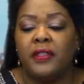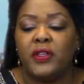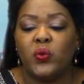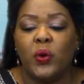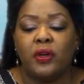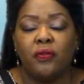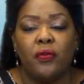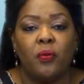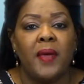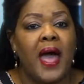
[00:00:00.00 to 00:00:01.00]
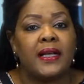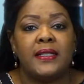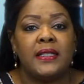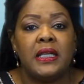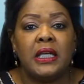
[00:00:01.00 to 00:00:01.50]
in this wonderful
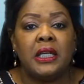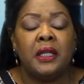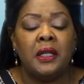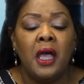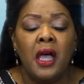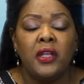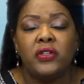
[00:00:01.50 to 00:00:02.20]
magazine.